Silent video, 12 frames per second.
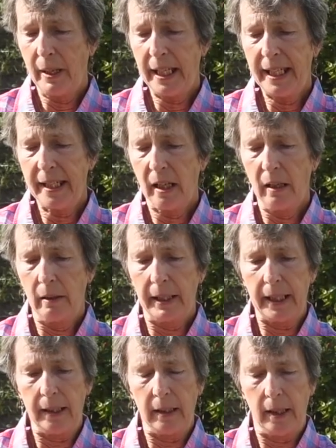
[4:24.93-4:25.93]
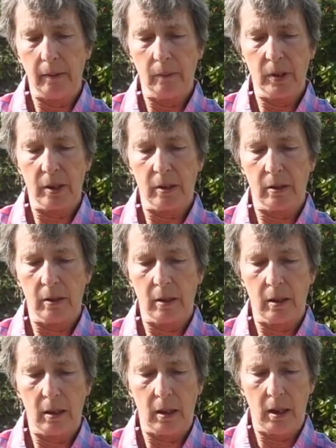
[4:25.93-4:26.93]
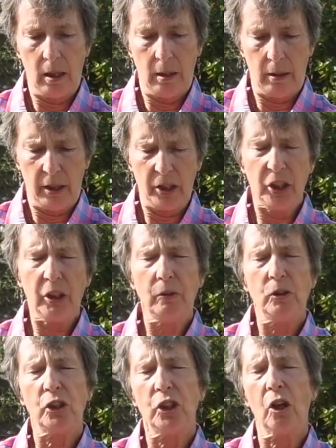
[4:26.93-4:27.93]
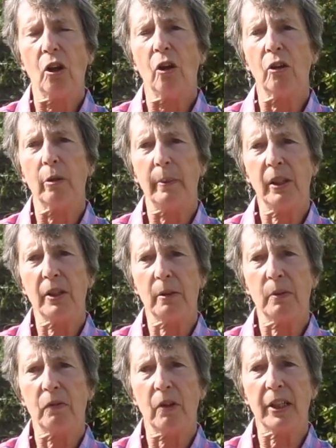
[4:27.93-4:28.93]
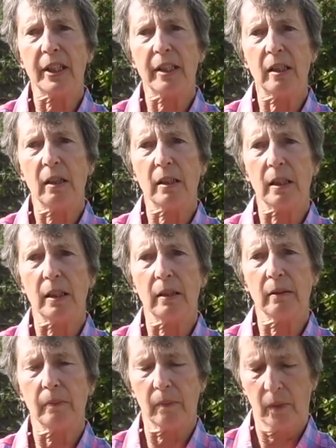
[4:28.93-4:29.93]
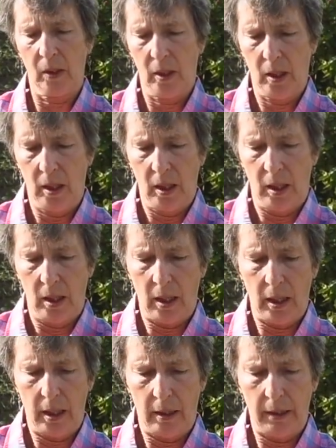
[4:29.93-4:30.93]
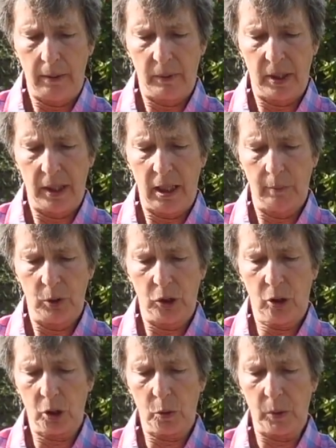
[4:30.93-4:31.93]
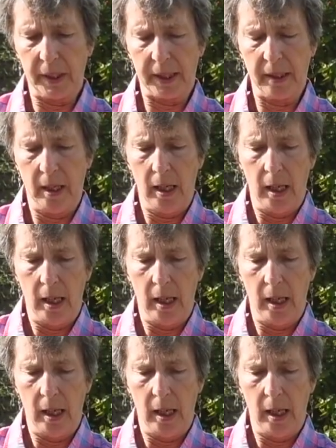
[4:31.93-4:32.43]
when he died, it was a huge shock because it was very sudden, and it was a terrible shock to us.